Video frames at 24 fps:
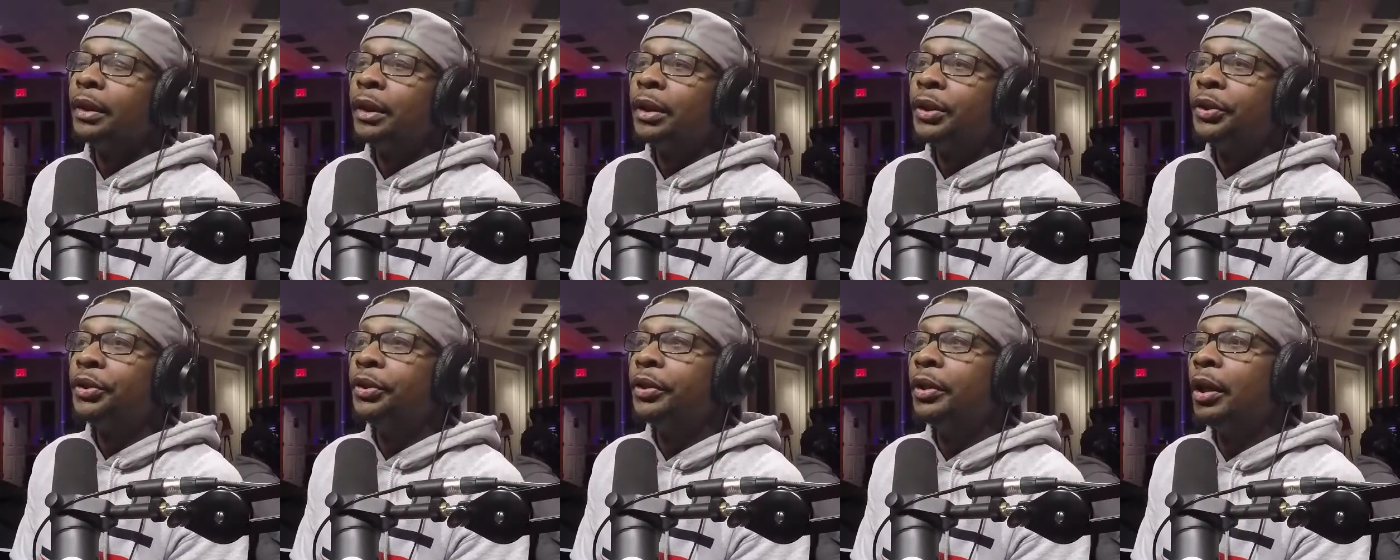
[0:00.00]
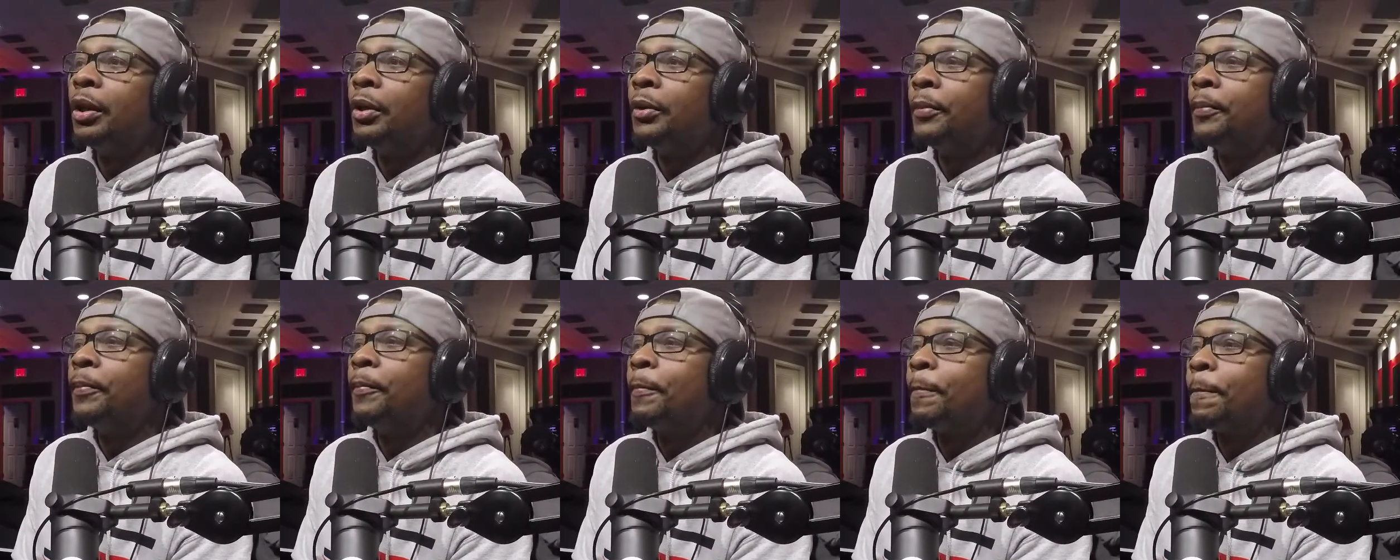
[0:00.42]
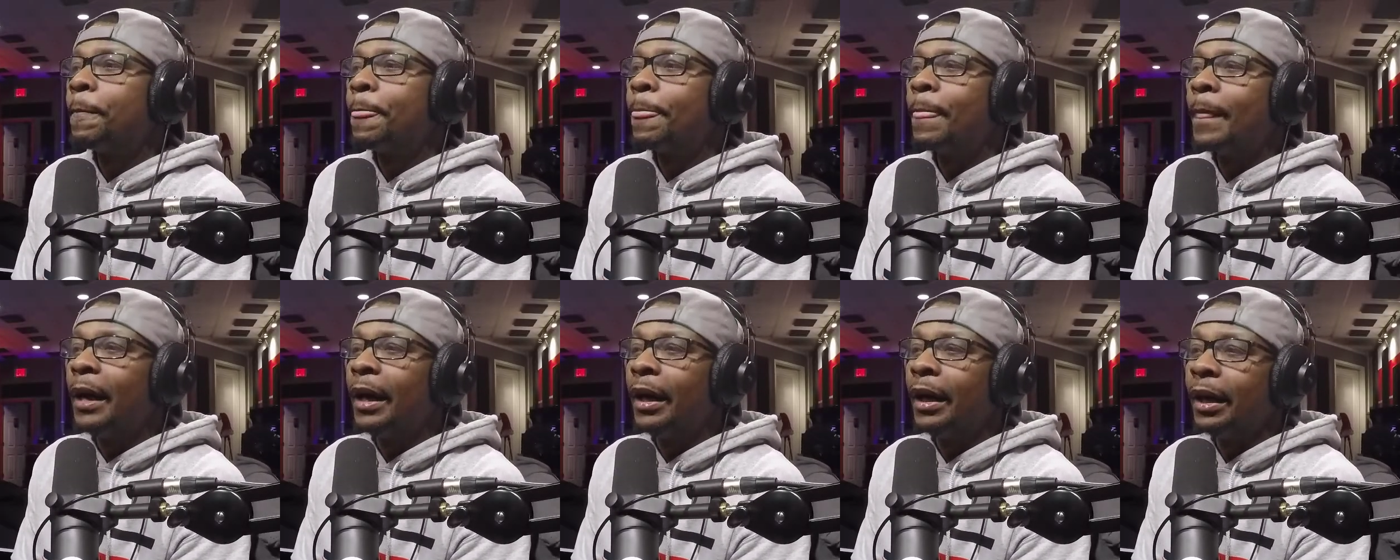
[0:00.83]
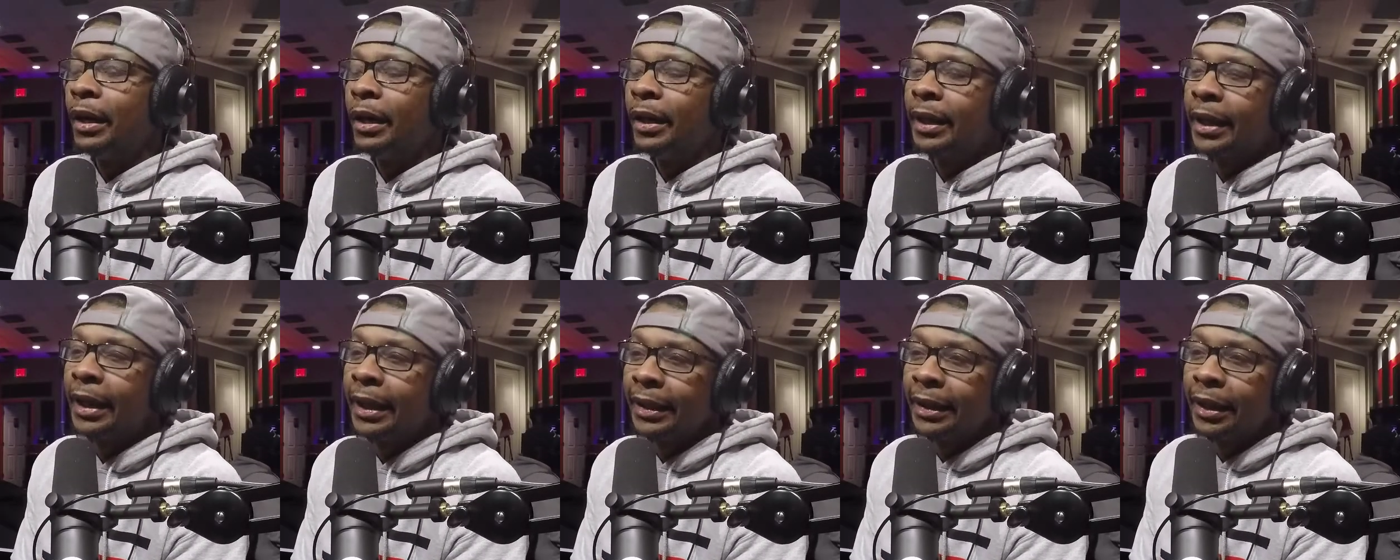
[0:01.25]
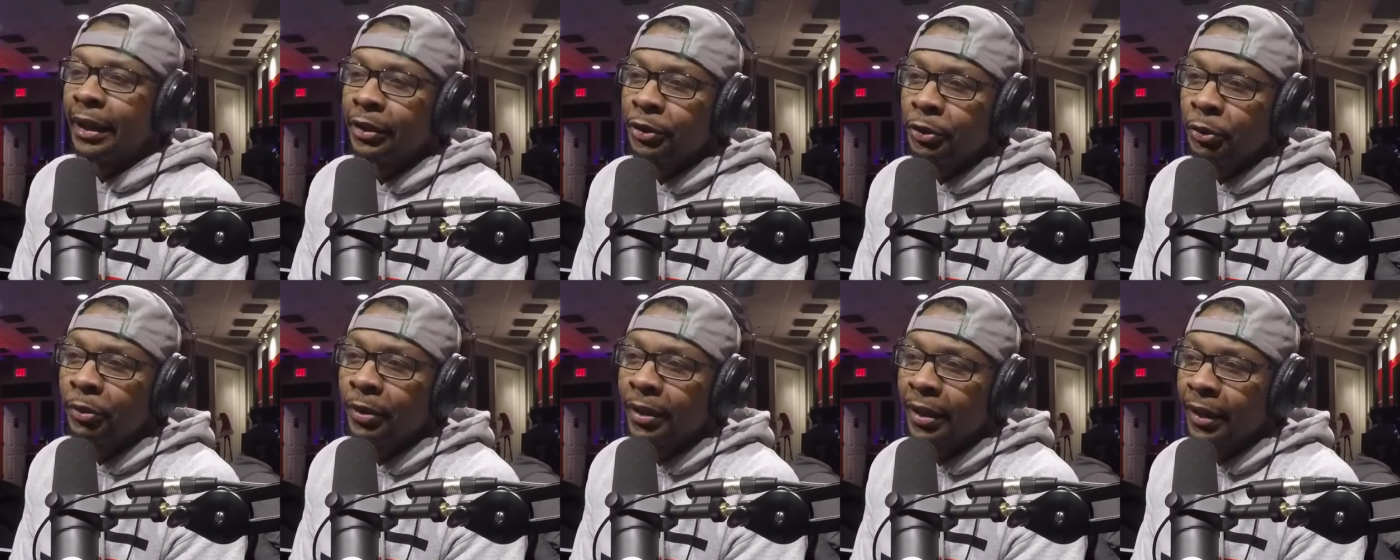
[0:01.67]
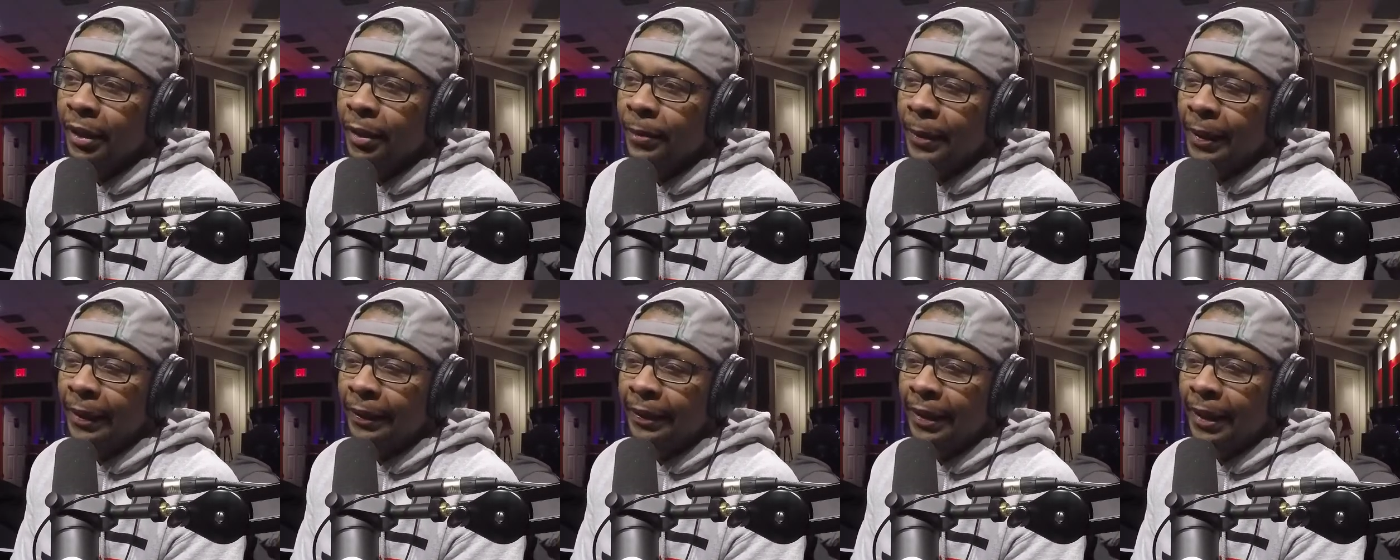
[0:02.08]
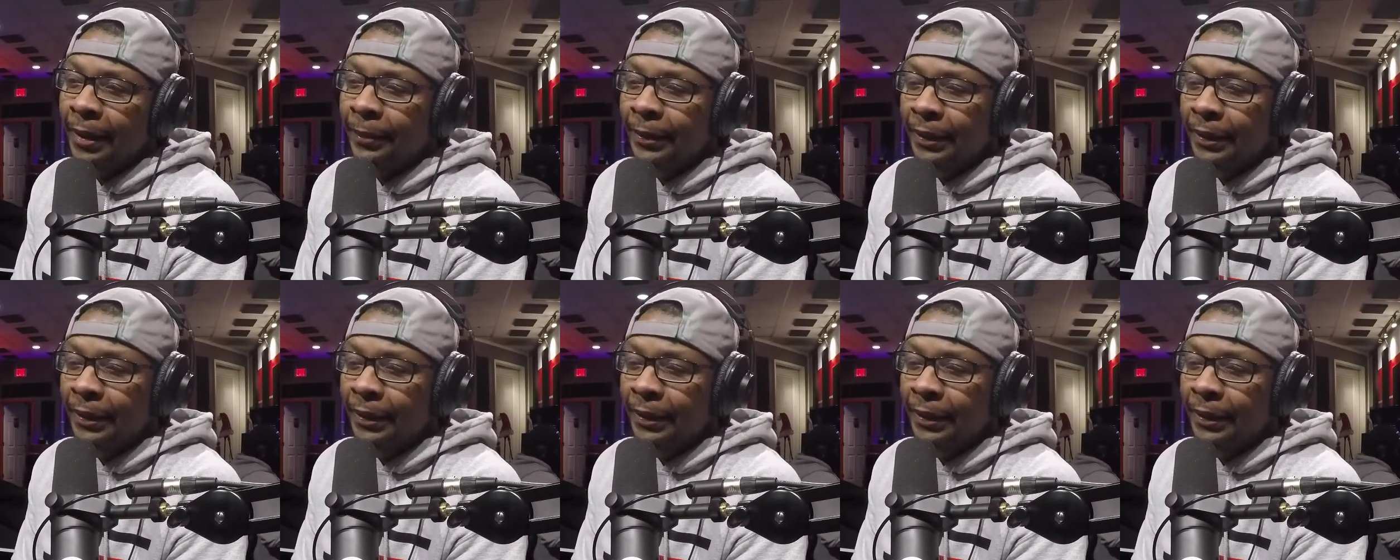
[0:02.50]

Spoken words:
You know, I do think about that,